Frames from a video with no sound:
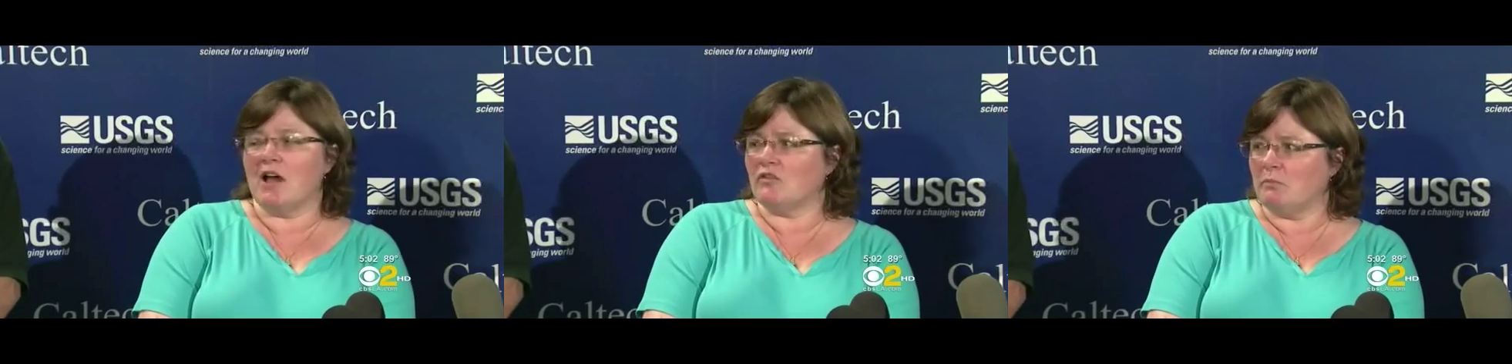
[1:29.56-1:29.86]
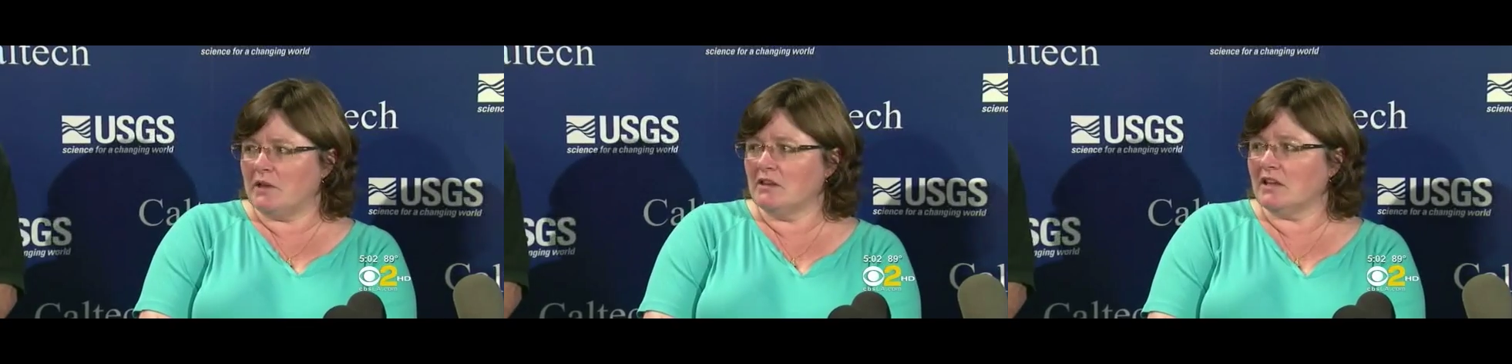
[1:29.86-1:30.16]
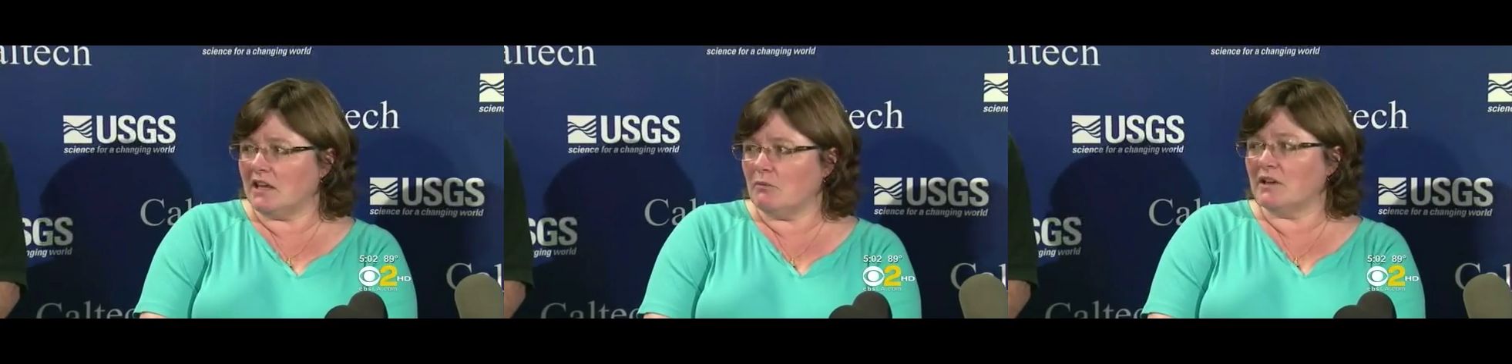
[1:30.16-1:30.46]
a
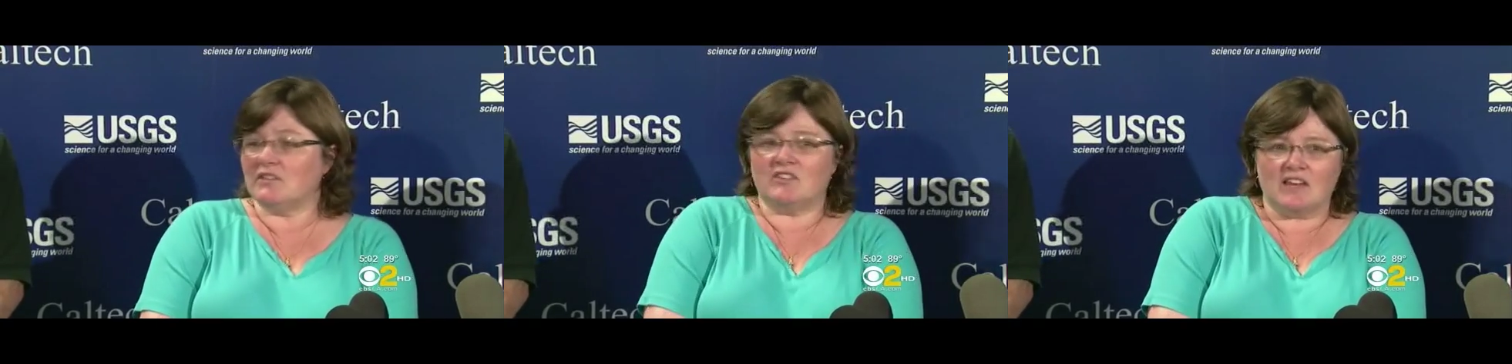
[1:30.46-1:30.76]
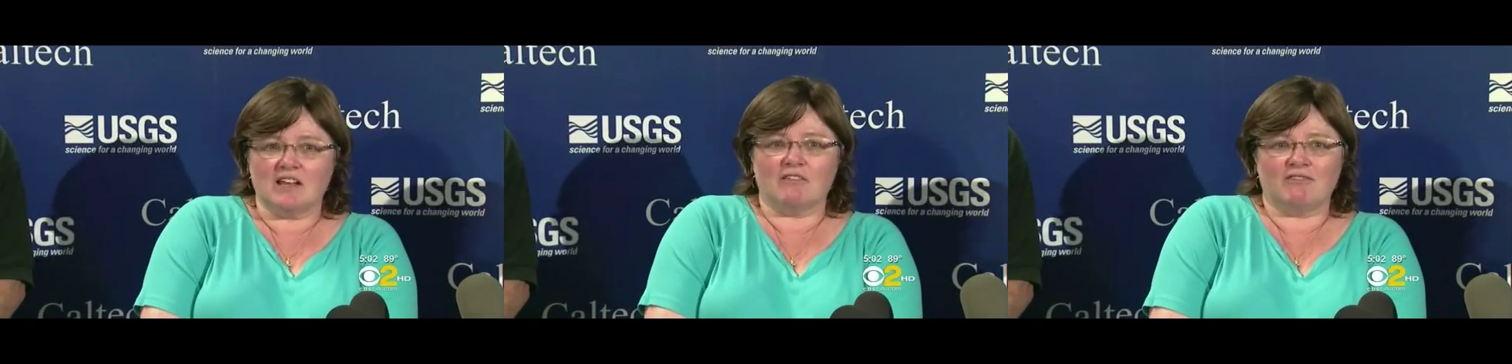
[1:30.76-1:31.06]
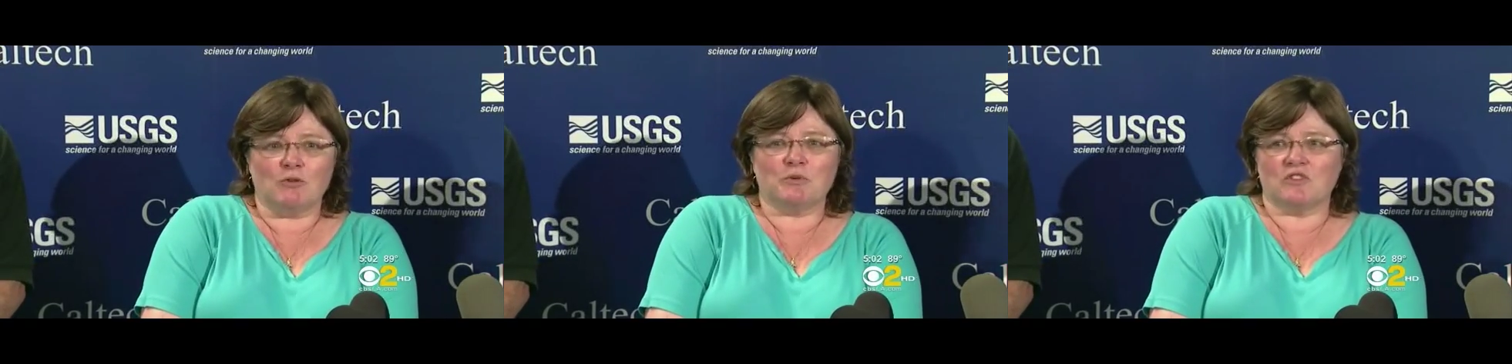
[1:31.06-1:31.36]
possibility, we see it a
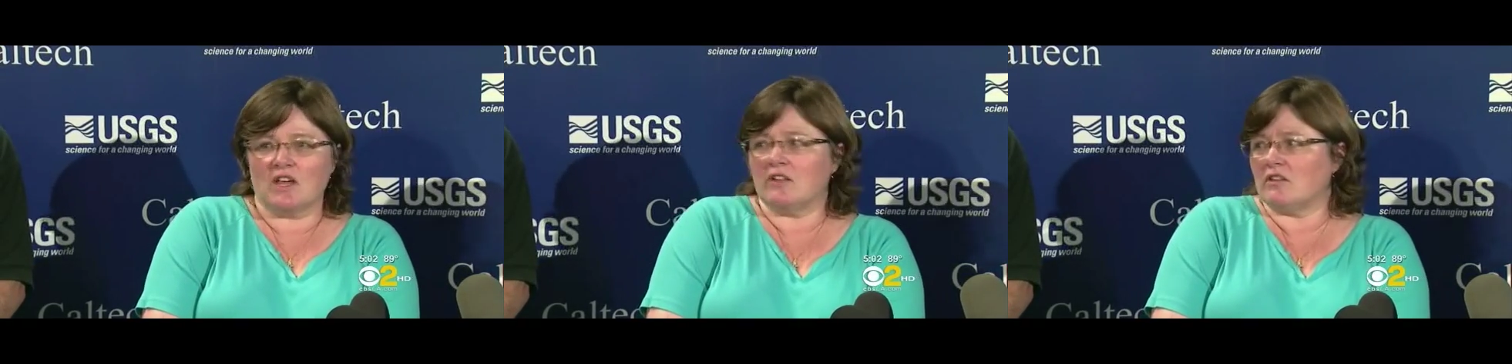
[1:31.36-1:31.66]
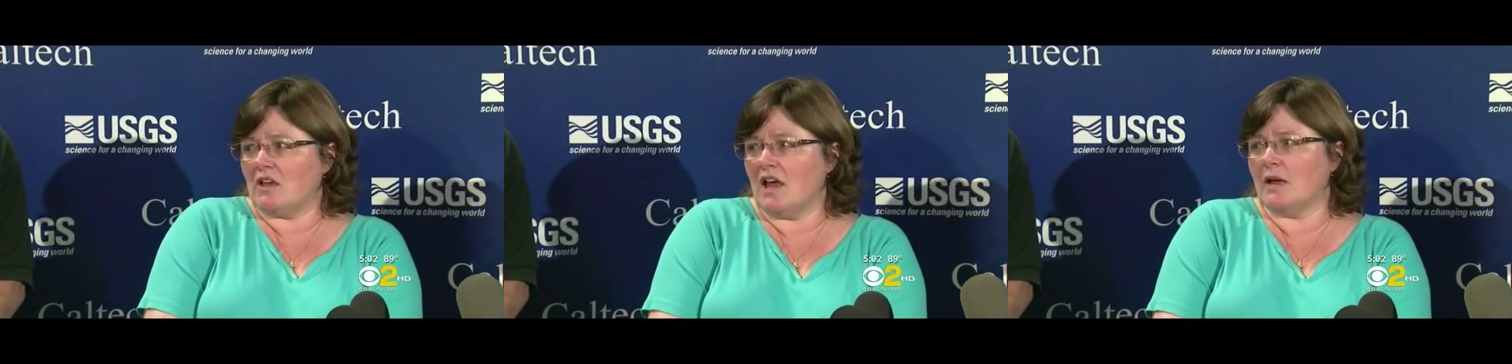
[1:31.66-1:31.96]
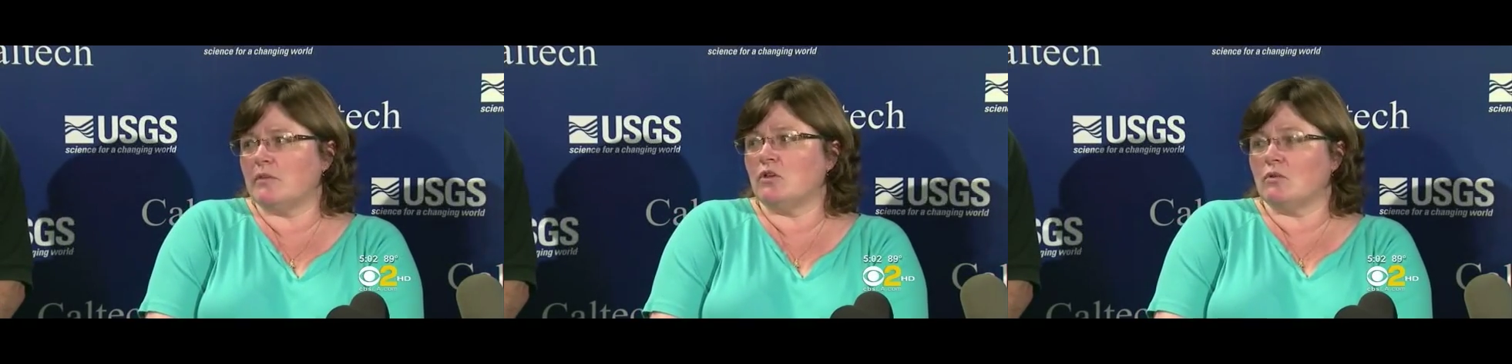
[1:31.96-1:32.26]
few % of the
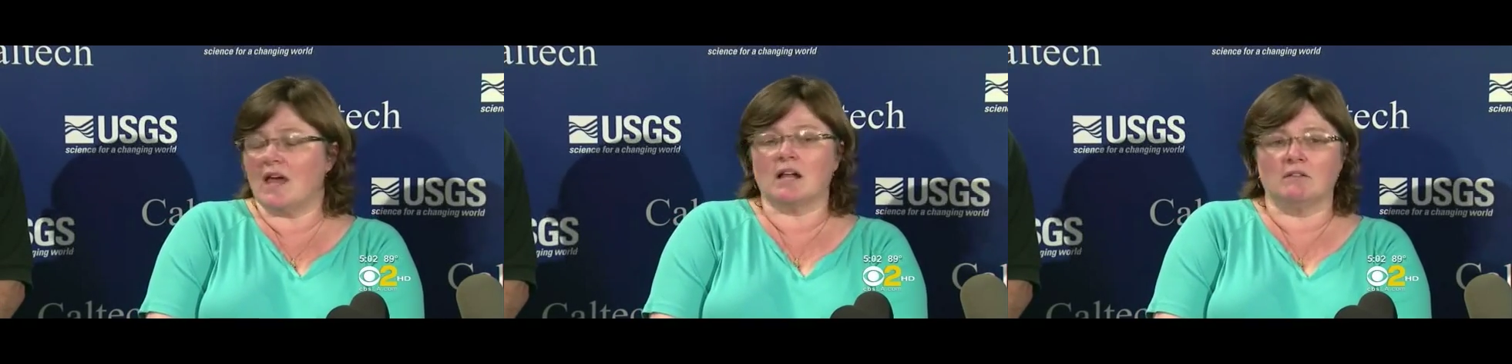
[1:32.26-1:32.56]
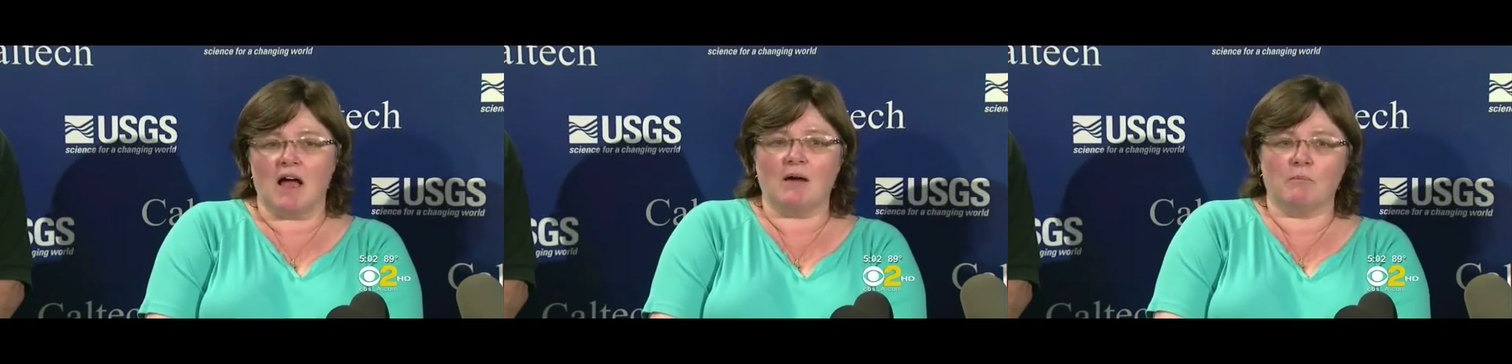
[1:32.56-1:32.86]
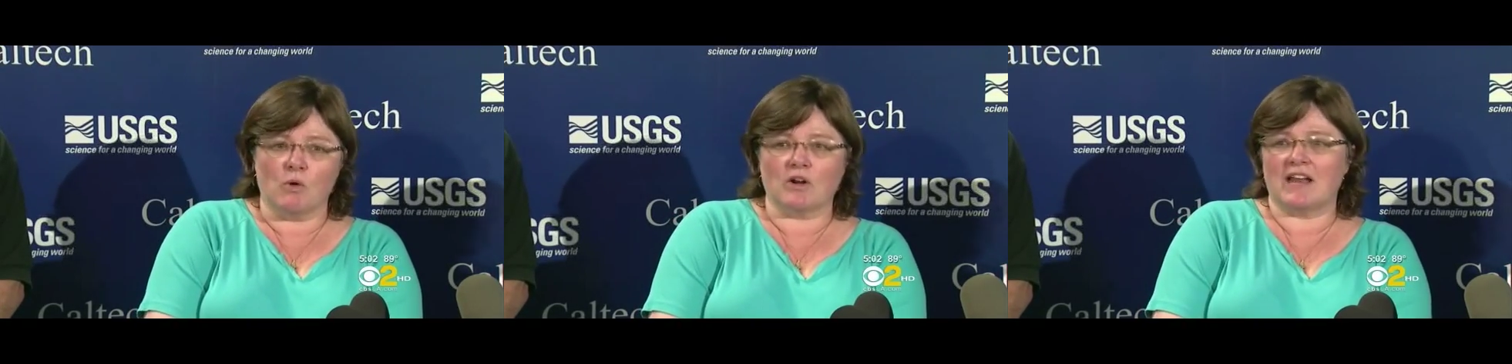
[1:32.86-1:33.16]
time, that you get a
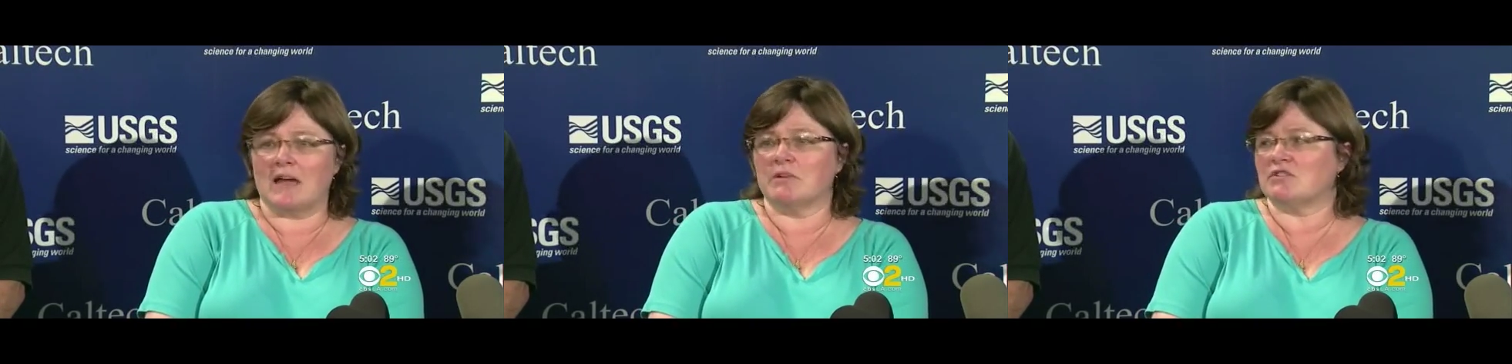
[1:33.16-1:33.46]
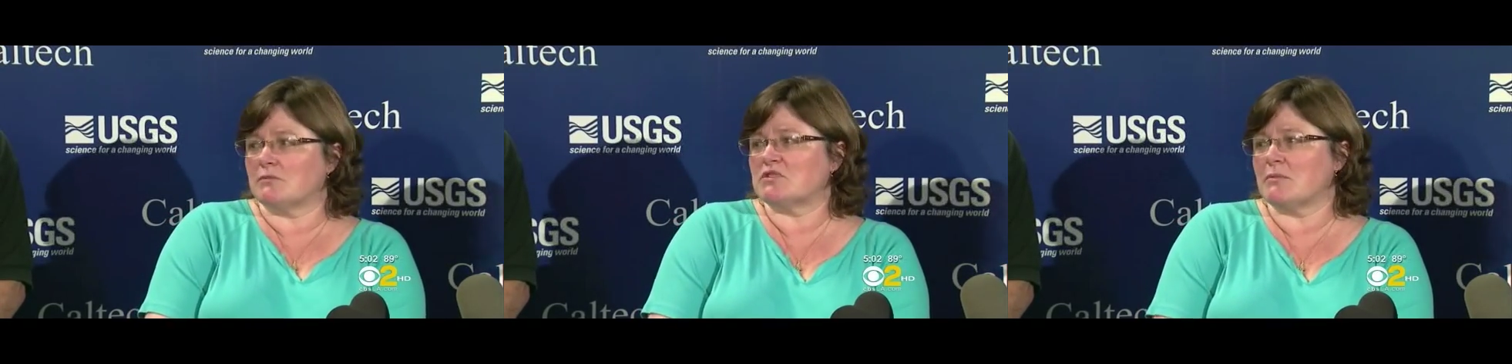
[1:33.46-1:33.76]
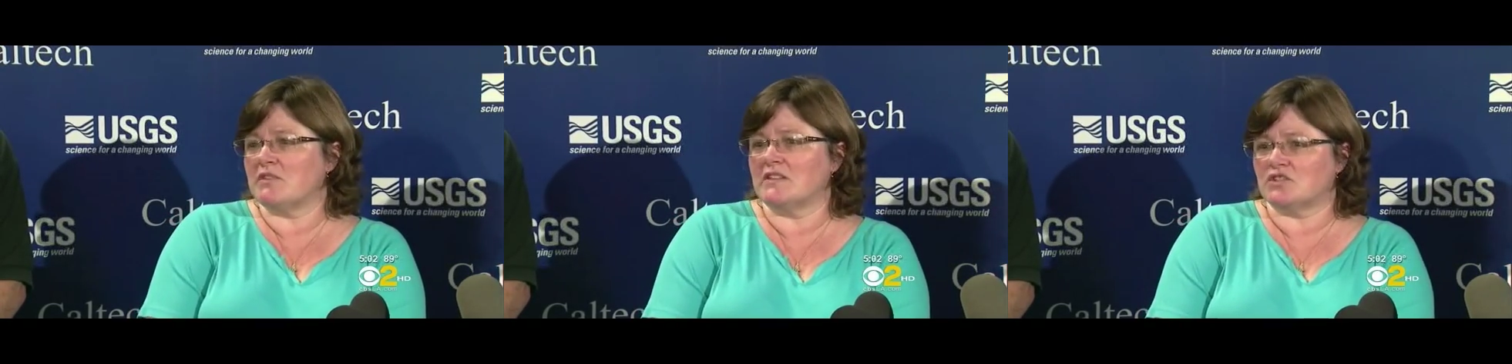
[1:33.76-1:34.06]
lot more damage from
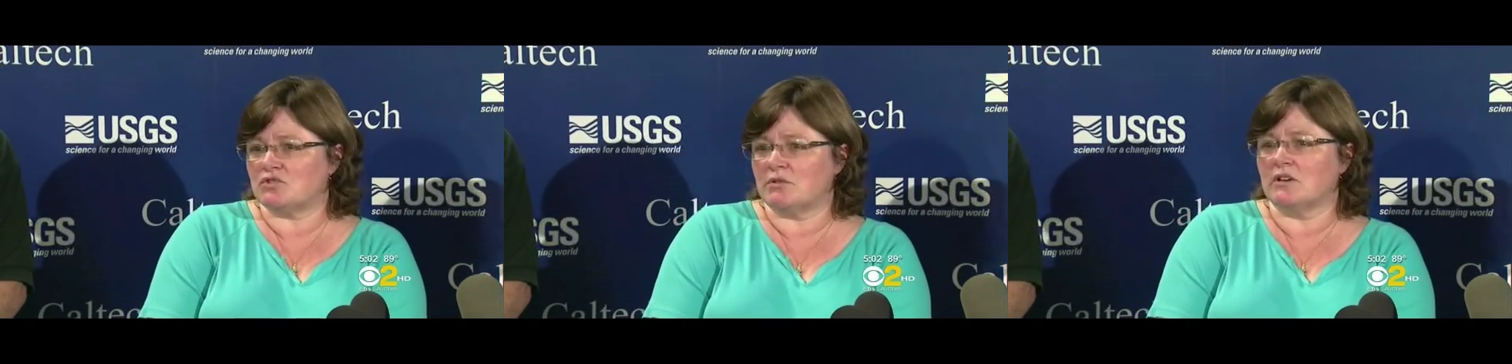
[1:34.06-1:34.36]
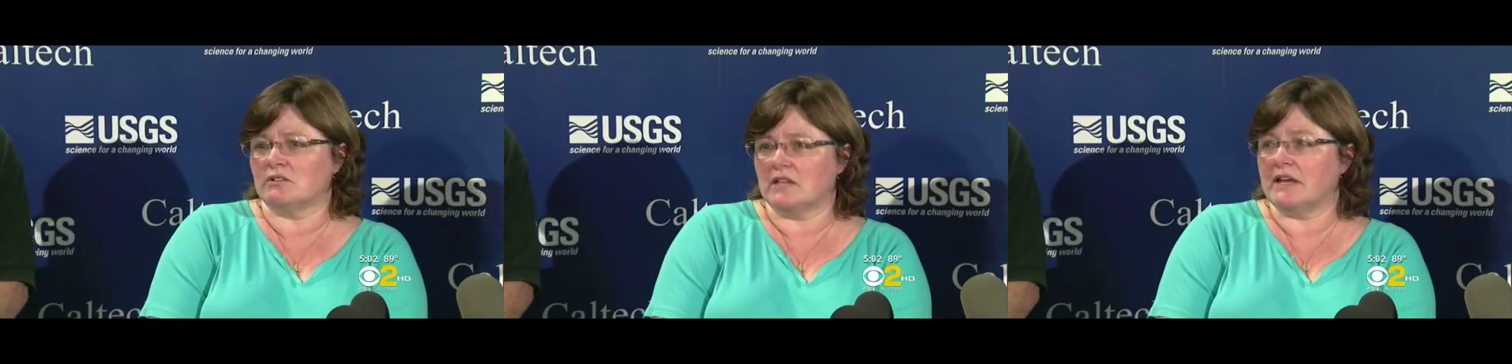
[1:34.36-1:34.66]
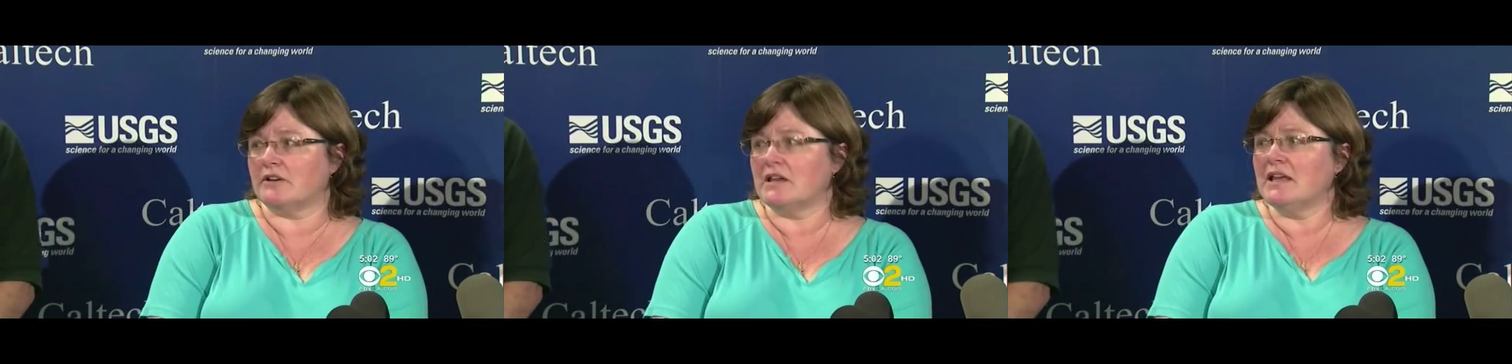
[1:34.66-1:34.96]
something that's triggered
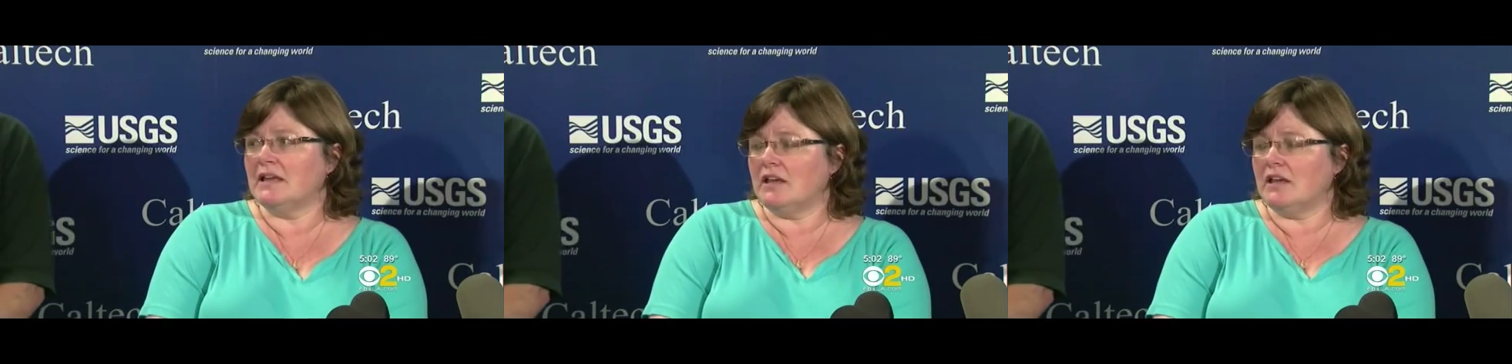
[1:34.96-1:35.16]
later,